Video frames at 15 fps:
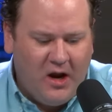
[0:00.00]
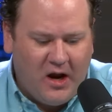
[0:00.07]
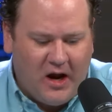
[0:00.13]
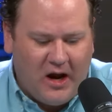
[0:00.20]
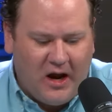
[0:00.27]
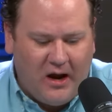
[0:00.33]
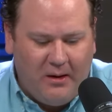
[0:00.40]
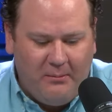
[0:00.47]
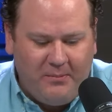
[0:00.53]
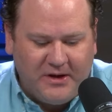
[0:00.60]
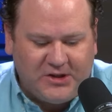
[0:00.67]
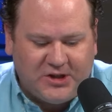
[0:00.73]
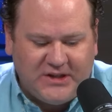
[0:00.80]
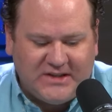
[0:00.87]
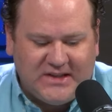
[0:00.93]

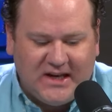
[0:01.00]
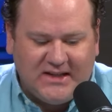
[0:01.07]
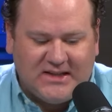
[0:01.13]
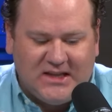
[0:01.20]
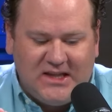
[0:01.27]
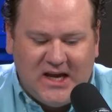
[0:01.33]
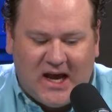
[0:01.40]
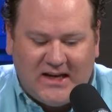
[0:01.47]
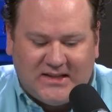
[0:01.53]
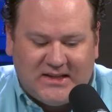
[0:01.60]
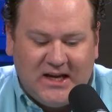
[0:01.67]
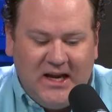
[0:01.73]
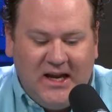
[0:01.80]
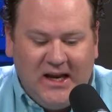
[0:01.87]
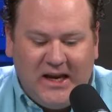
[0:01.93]
But she says,
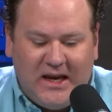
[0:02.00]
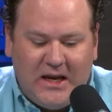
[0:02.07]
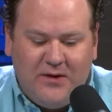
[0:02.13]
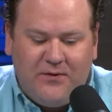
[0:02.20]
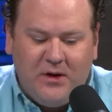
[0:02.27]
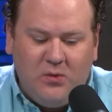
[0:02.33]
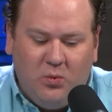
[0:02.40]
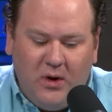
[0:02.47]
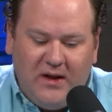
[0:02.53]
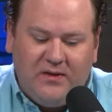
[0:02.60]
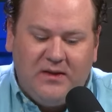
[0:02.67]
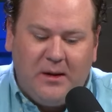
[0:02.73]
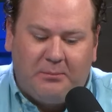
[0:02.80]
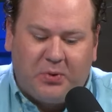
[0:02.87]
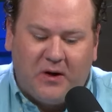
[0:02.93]
thus, even
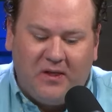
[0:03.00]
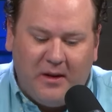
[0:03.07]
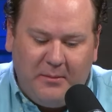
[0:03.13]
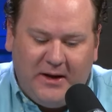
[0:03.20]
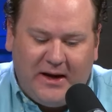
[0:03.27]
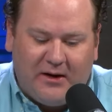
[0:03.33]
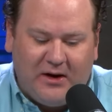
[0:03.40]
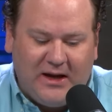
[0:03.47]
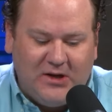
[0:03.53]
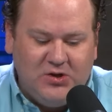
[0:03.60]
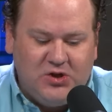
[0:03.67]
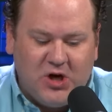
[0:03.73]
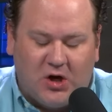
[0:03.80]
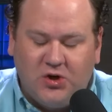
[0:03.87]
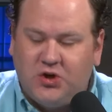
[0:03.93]
with the preliminary
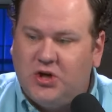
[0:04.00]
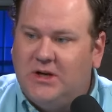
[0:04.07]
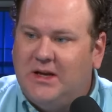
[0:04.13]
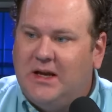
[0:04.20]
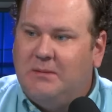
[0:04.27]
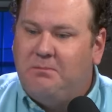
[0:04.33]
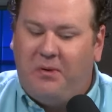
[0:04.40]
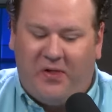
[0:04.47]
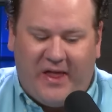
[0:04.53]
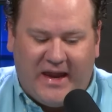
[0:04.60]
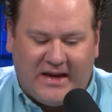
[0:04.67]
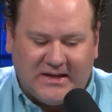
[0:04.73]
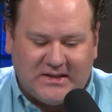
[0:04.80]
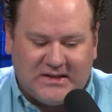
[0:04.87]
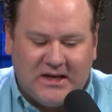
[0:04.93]
injunction in
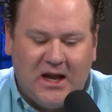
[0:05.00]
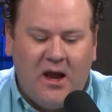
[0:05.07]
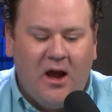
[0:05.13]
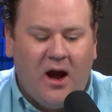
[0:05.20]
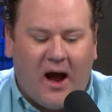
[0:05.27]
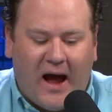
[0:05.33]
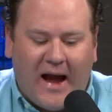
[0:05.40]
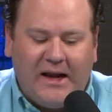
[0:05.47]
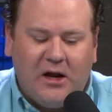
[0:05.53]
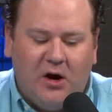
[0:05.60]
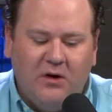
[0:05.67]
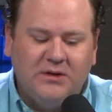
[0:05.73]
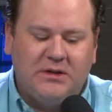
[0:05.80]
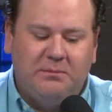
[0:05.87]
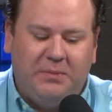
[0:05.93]
place,
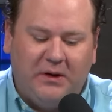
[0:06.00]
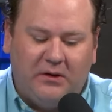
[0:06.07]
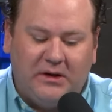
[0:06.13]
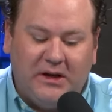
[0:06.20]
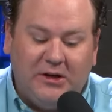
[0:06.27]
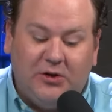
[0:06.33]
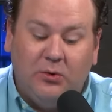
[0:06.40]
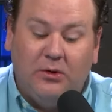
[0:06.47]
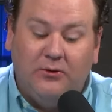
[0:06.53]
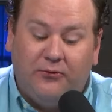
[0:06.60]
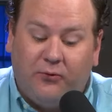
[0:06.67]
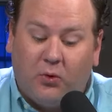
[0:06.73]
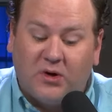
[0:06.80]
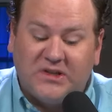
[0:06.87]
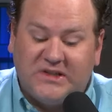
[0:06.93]
Idaho's ability to
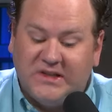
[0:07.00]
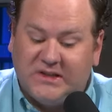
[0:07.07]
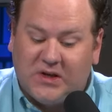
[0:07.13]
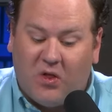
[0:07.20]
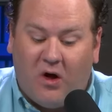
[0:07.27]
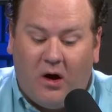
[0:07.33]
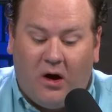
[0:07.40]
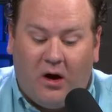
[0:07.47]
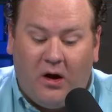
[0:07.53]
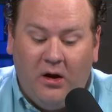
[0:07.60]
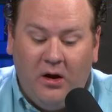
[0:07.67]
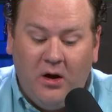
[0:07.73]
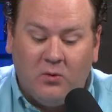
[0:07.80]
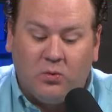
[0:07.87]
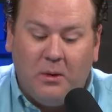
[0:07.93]
enforce its law
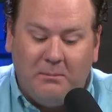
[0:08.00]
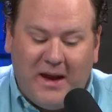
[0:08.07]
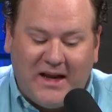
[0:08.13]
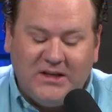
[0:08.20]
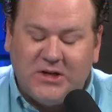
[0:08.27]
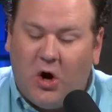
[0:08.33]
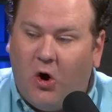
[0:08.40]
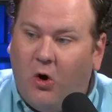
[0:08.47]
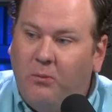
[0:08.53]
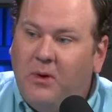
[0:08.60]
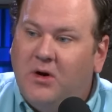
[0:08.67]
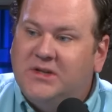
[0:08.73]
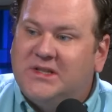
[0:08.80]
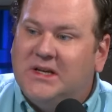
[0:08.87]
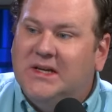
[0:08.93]
remains
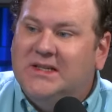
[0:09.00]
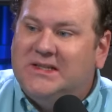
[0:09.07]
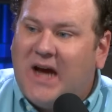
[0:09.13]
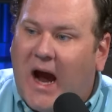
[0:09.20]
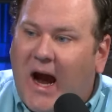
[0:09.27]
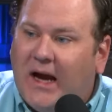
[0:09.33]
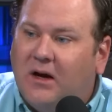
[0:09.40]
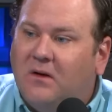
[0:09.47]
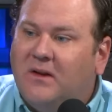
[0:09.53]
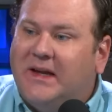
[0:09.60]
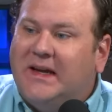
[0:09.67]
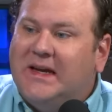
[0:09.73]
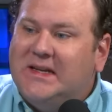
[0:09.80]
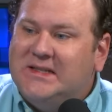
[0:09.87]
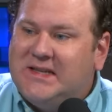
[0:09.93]
almost
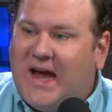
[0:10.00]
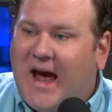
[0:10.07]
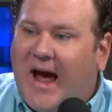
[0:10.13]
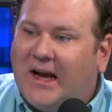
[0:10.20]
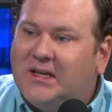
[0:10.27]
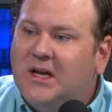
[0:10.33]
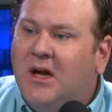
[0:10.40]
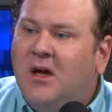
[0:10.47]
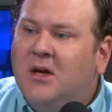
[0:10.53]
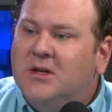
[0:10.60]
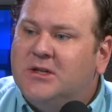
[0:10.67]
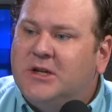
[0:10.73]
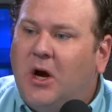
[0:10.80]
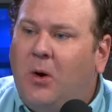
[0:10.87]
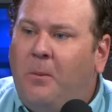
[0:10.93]
entirely intact.
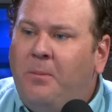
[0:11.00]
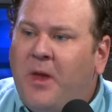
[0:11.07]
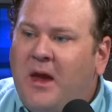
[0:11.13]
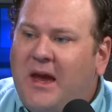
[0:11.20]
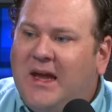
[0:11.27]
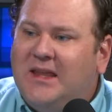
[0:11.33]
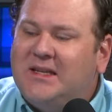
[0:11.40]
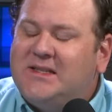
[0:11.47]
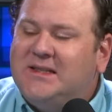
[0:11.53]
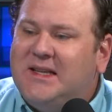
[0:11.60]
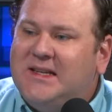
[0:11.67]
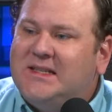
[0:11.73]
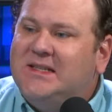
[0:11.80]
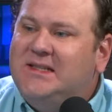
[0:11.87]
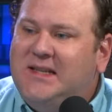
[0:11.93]
So
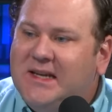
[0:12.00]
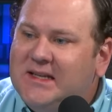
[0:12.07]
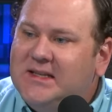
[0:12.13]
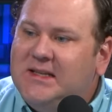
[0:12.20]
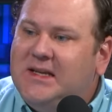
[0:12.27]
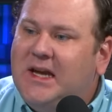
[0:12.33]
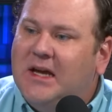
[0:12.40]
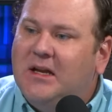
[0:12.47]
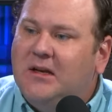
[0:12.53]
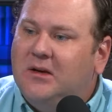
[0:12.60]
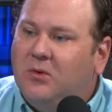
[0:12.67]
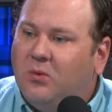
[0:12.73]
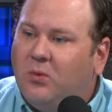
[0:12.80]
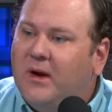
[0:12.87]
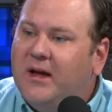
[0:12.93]
this didn't get
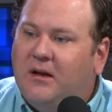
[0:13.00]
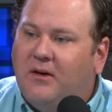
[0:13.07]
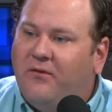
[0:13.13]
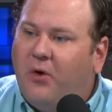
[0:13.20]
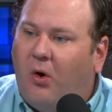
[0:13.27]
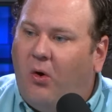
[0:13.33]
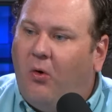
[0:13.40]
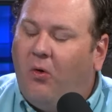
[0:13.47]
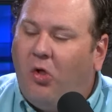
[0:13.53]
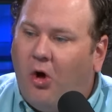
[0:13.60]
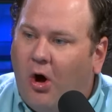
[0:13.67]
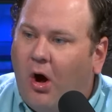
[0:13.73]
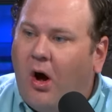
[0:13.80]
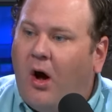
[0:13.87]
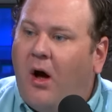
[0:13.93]
rid of the whole
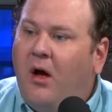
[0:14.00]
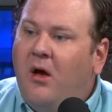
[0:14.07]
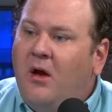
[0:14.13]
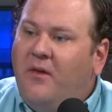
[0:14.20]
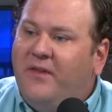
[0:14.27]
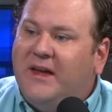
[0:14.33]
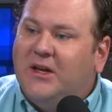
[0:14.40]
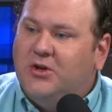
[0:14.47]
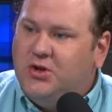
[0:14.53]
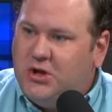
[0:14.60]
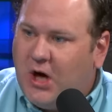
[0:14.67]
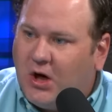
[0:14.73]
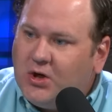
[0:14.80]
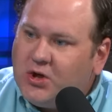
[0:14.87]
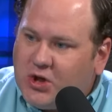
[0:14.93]
law. The
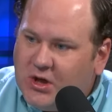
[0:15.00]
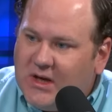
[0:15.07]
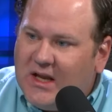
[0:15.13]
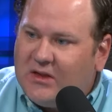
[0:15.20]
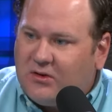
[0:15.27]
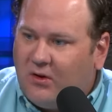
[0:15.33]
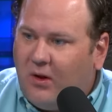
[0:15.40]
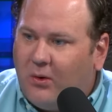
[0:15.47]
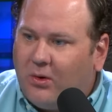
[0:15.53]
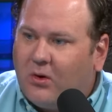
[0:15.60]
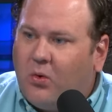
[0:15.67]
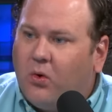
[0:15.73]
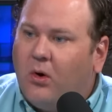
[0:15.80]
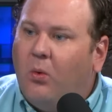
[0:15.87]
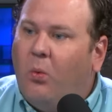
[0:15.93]
injunction at the lower
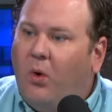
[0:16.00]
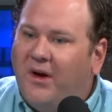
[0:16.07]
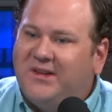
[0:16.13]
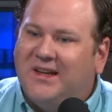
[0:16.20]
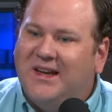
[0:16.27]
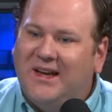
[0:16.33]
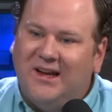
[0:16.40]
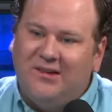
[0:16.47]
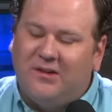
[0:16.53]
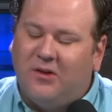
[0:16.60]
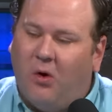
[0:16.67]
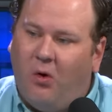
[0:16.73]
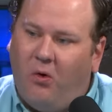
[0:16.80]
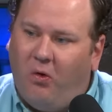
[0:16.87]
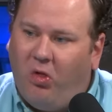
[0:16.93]
court wasn't against
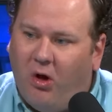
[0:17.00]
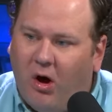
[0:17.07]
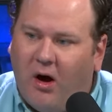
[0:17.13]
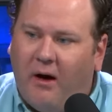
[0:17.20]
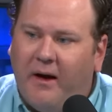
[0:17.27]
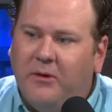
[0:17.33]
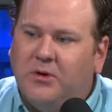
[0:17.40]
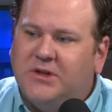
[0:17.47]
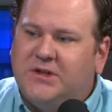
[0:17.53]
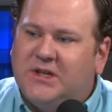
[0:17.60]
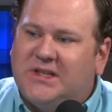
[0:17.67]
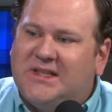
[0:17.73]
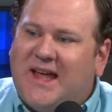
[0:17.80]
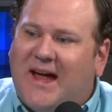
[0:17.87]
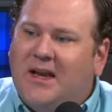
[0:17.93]
the whole law. It was
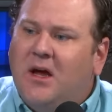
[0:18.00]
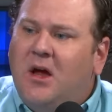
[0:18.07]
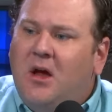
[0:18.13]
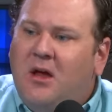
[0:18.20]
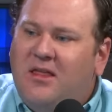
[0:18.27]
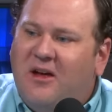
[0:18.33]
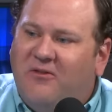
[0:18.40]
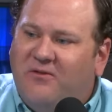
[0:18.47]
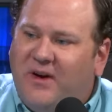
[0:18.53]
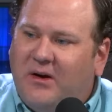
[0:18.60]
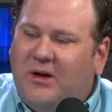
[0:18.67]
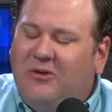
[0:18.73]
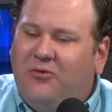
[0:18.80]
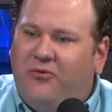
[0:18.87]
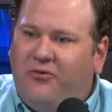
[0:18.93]
just that
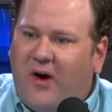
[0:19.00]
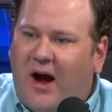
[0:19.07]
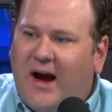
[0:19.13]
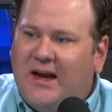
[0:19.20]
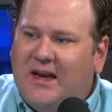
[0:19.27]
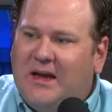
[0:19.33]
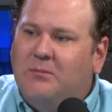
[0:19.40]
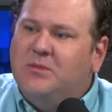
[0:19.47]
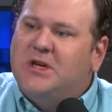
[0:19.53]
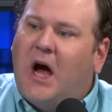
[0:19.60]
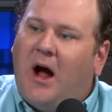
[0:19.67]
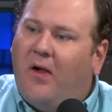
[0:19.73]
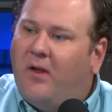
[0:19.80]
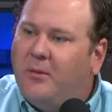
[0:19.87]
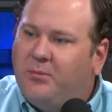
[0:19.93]
very fine
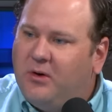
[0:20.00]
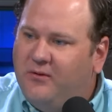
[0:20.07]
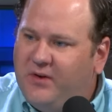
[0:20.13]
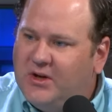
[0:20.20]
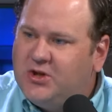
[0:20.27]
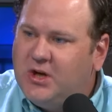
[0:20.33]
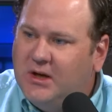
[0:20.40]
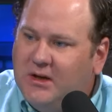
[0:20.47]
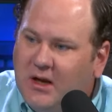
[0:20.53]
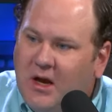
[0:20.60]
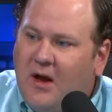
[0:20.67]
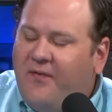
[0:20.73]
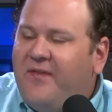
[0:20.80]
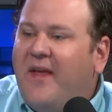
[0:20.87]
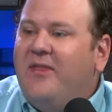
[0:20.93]
EMTALA provision
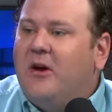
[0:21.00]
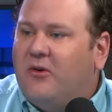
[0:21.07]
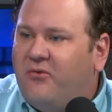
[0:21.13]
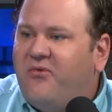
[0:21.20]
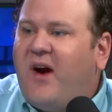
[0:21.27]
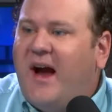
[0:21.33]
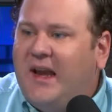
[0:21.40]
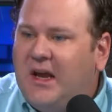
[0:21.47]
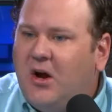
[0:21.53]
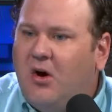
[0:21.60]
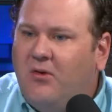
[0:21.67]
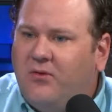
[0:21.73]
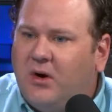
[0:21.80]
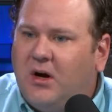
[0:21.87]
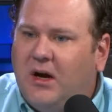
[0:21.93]
that they're fighting
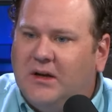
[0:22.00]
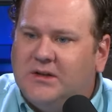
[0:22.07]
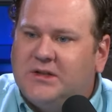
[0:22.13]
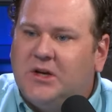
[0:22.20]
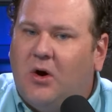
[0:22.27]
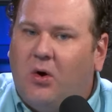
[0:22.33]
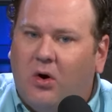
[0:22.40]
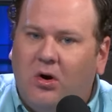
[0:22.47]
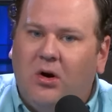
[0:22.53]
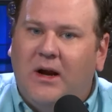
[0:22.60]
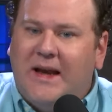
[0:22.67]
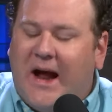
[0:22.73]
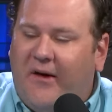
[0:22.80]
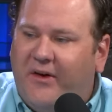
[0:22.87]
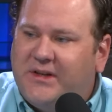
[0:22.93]
over. And so her
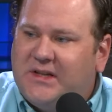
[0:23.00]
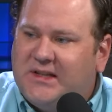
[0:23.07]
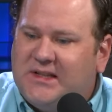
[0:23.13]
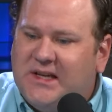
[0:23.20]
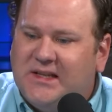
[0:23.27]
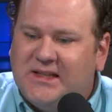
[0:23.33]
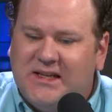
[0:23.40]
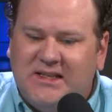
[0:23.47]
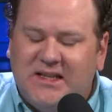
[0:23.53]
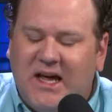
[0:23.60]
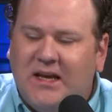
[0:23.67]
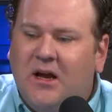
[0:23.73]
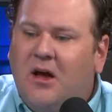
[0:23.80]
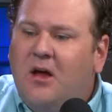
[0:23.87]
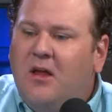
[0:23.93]
analysis is that